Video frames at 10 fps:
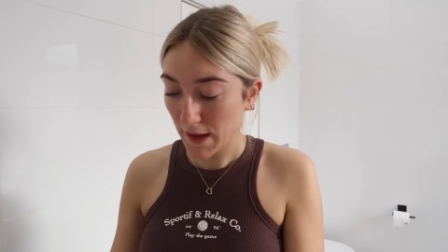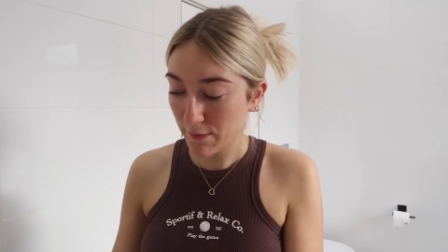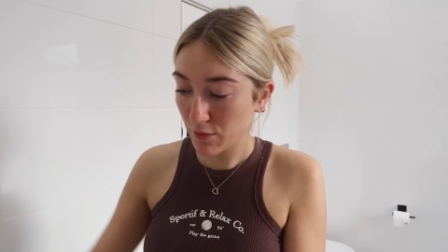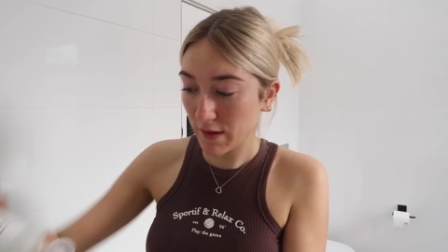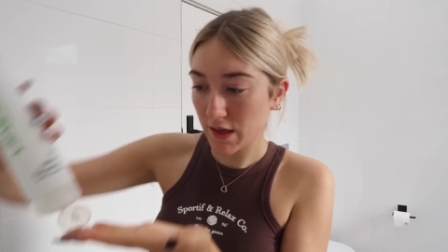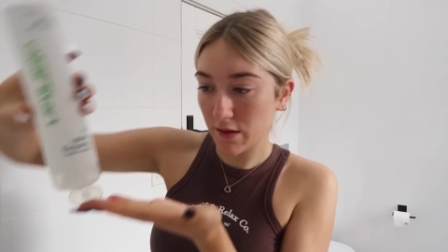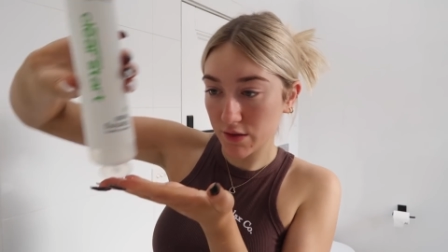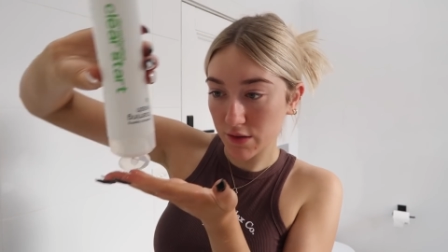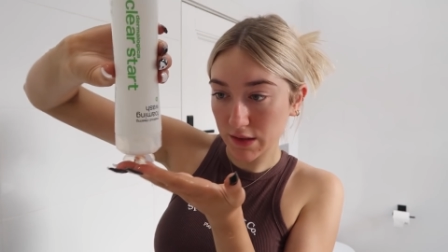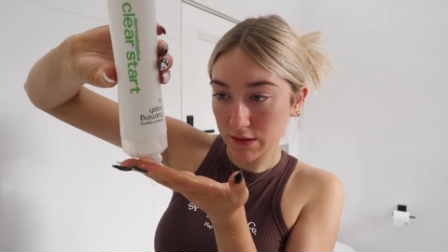I put my hair
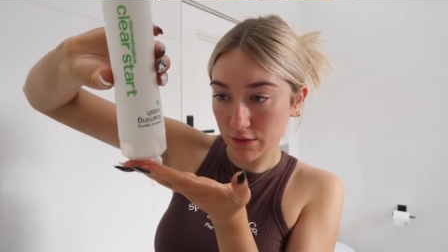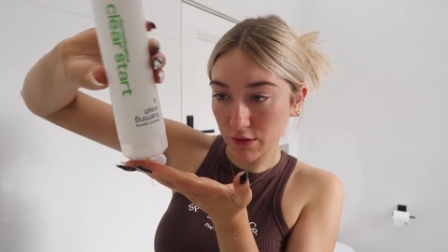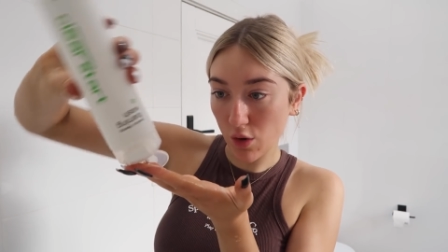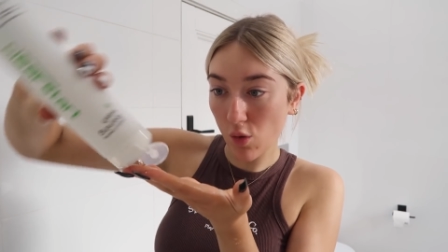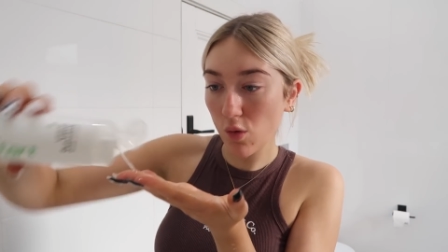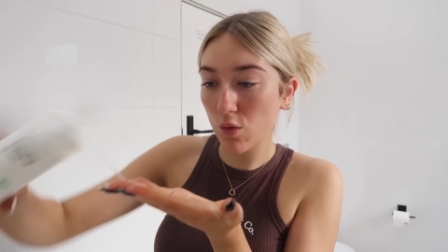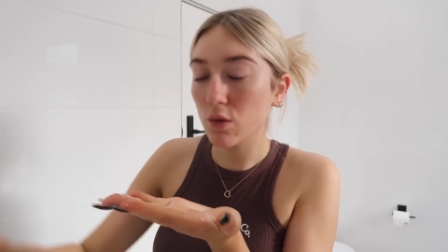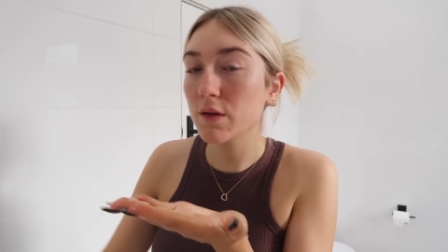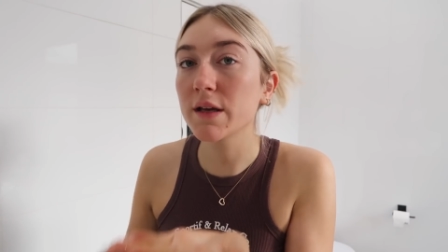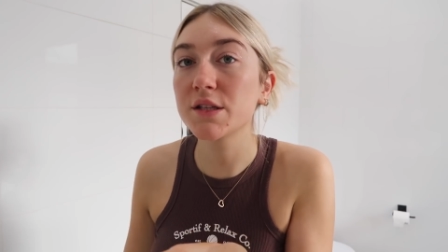into like a little,
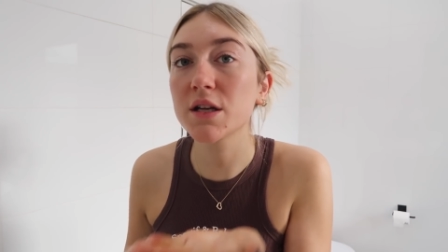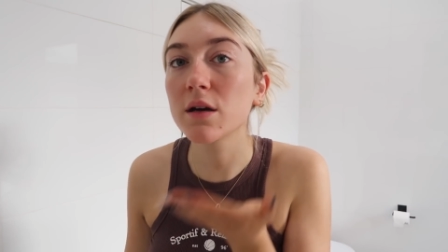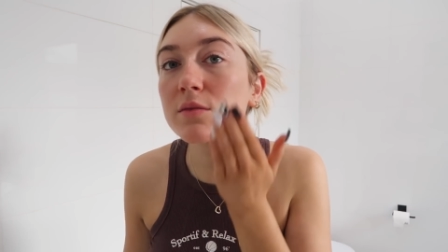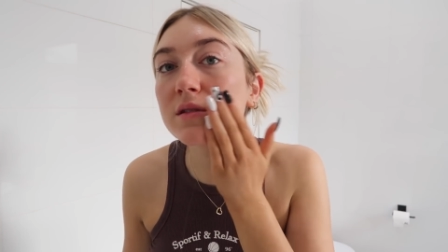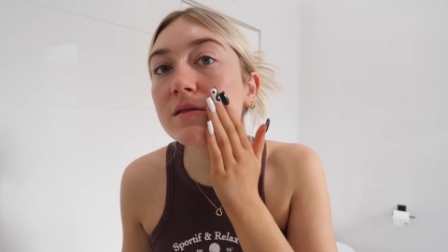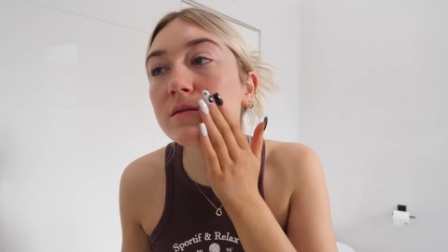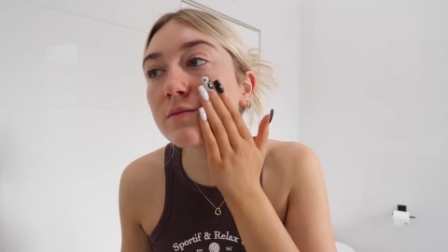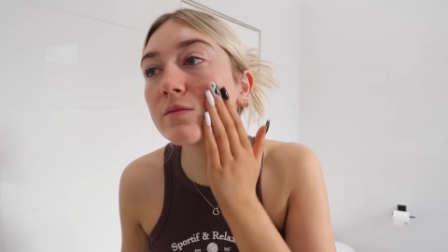oh, there she comes.